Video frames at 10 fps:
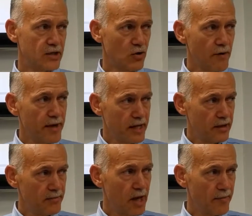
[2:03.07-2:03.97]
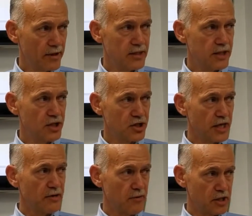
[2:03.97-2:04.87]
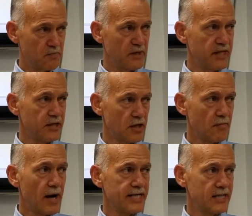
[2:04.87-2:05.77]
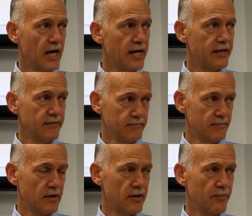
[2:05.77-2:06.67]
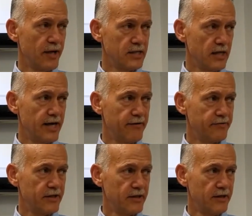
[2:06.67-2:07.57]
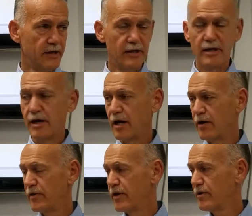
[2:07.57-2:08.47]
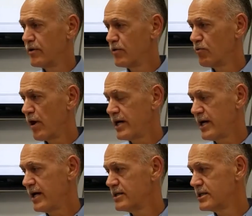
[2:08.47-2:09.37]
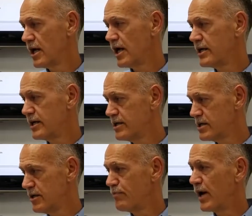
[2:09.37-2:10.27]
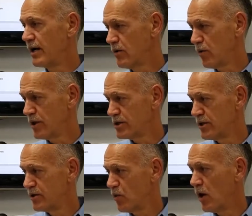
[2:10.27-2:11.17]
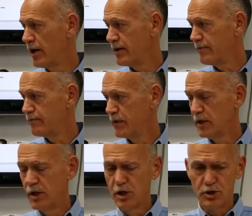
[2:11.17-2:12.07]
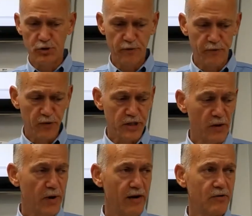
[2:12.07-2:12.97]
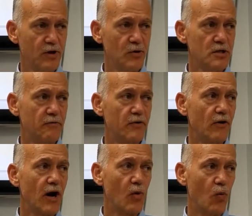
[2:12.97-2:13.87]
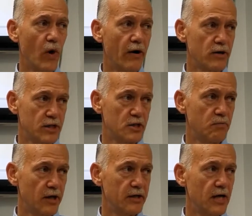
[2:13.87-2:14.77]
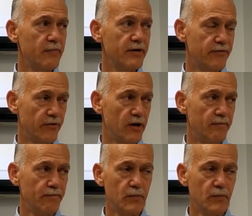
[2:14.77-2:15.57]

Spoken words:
So I make an abdominal incision. I know the spleen is on my side, on the pet's left, and on the right-hand side is the pylorus and the duodenum. So the first thing we have to do is to figure out where is this blood coming from.